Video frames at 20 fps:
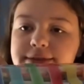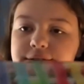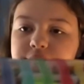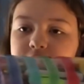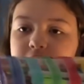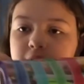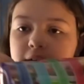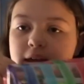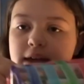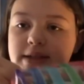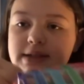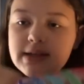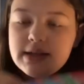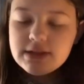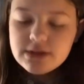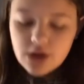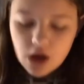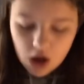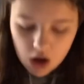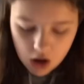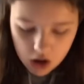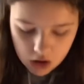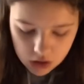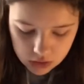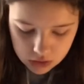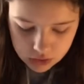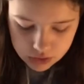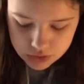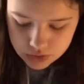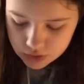cases,
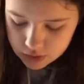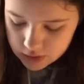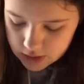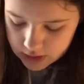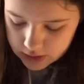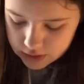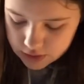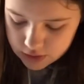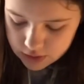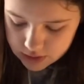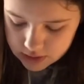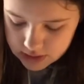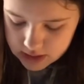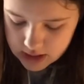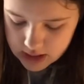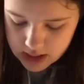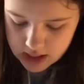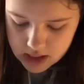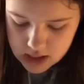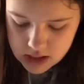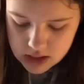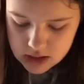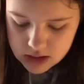all done and dusted.